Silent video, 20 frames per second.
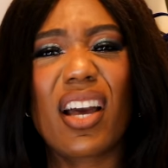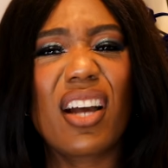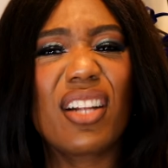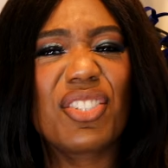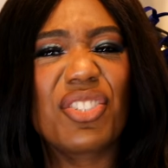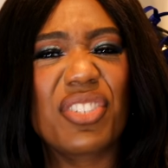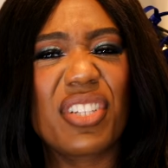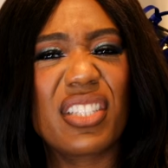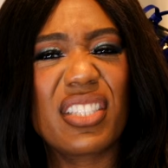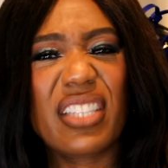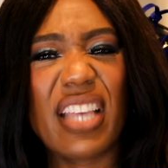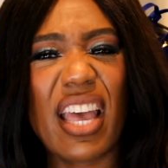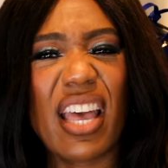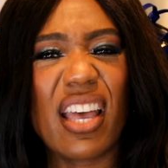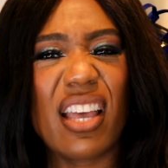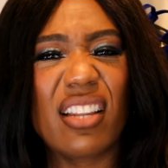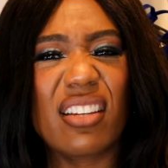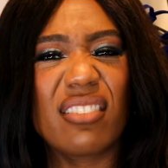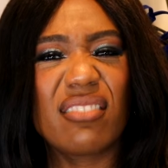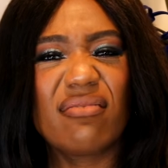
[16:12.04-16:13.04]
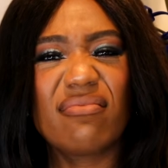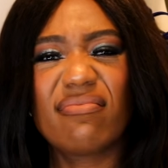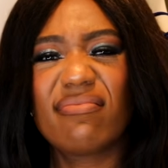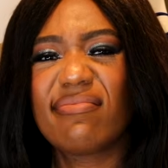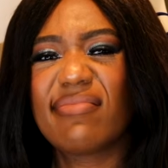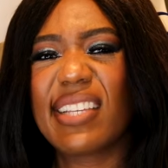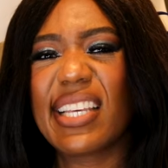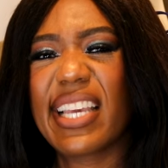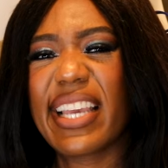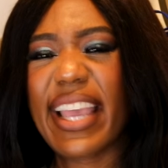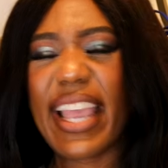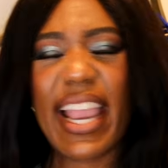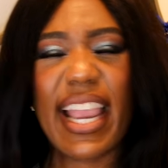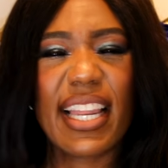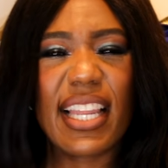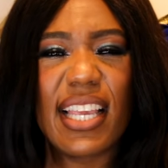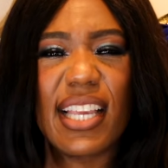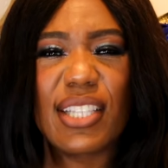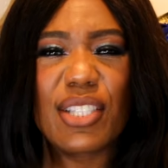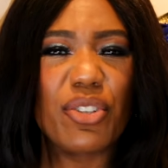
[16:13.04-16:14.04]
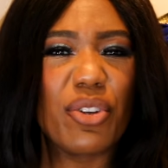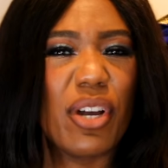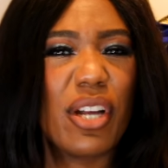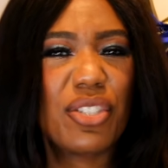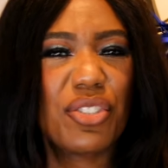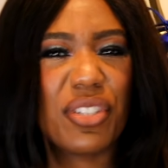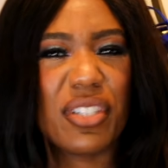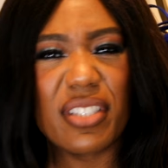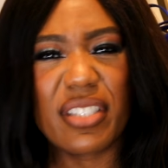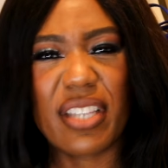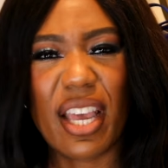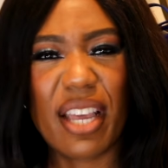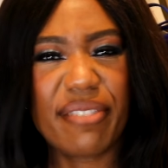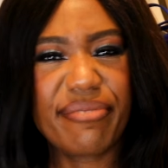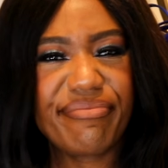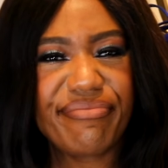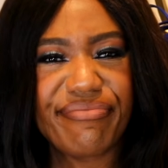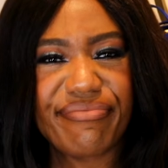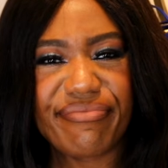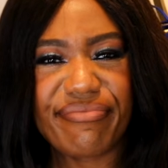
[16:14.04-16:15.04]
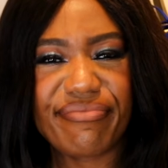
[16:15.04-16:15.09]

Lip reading: 110, 80 to 110.